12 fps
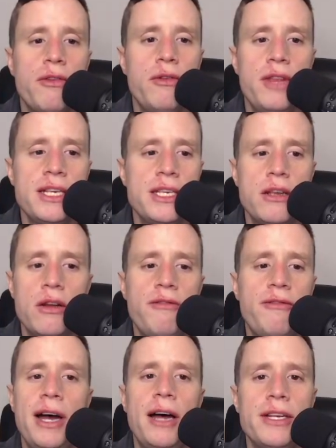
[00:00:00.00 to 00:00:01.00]
this little
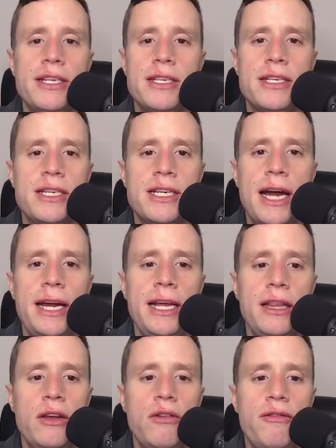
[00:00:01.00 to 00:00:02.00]
file. This is a
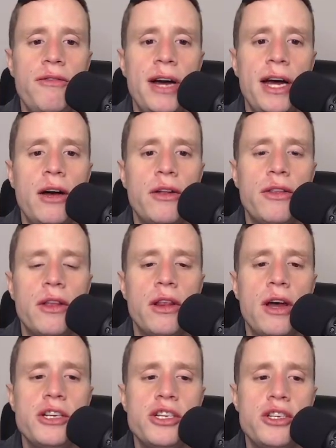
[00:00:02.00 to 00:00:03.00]
tiny little file, the
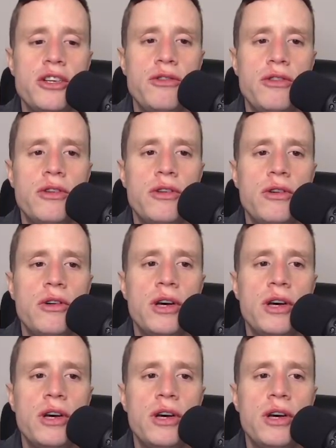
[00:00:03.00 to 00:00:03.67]
longitudinal